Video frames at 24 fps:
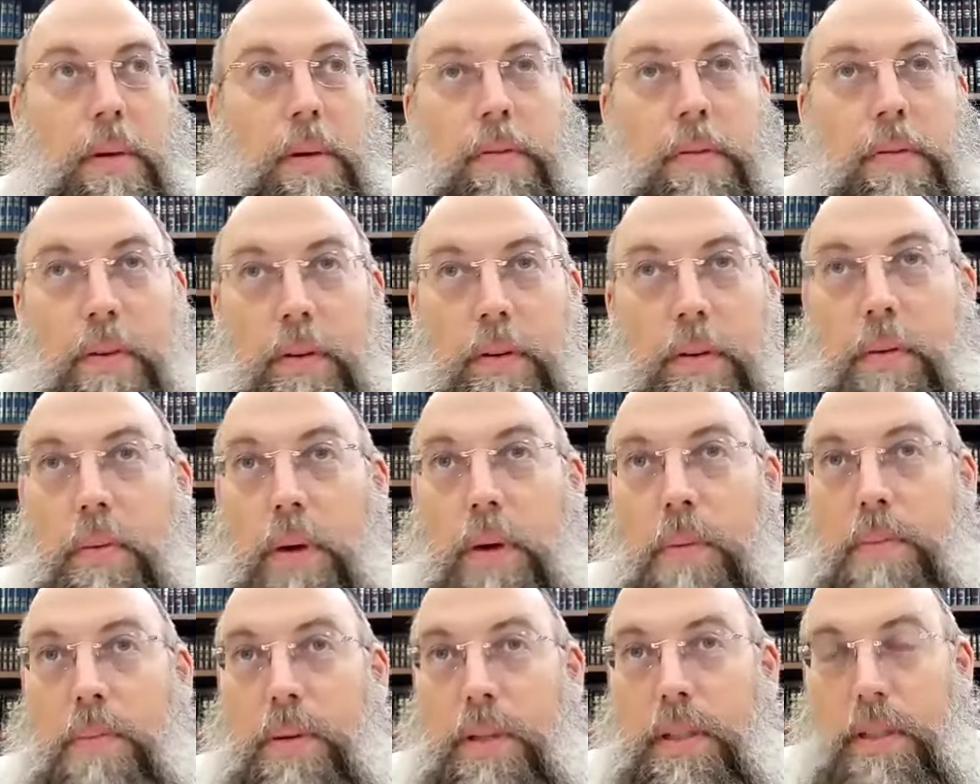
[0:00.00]
only
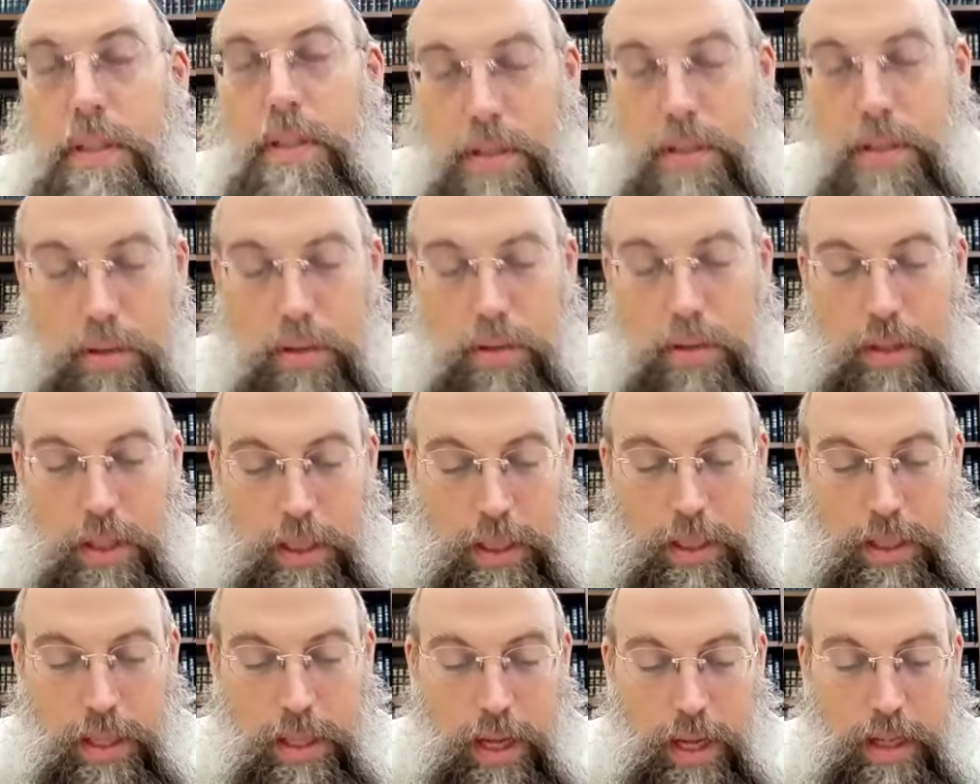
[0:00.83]
one person is holding the
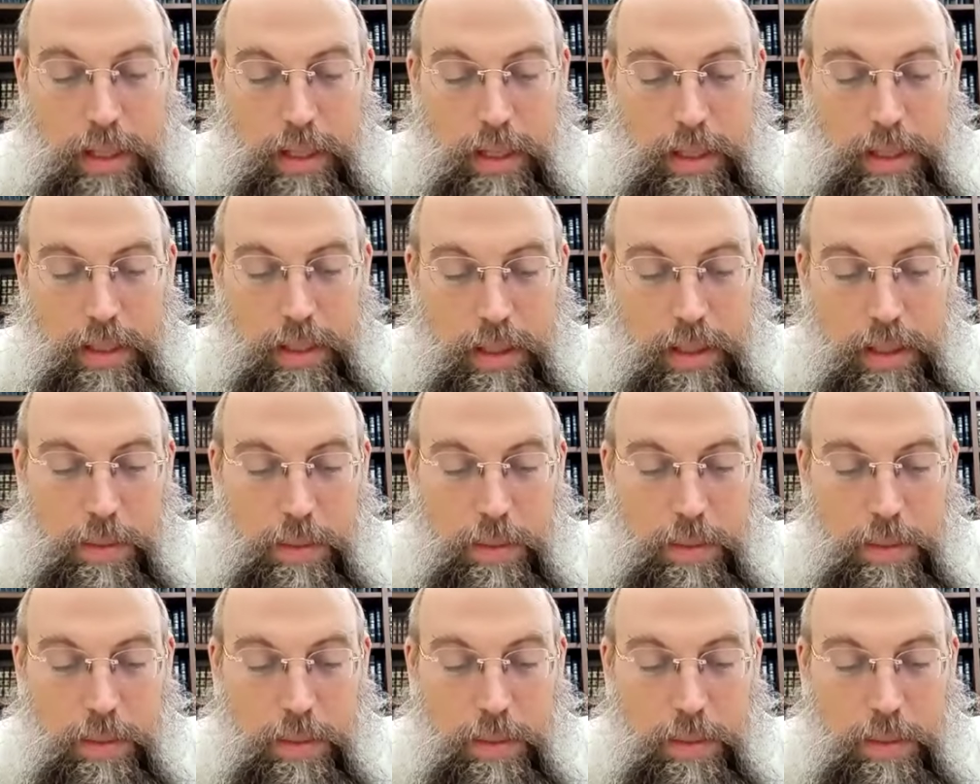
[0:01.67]
talis,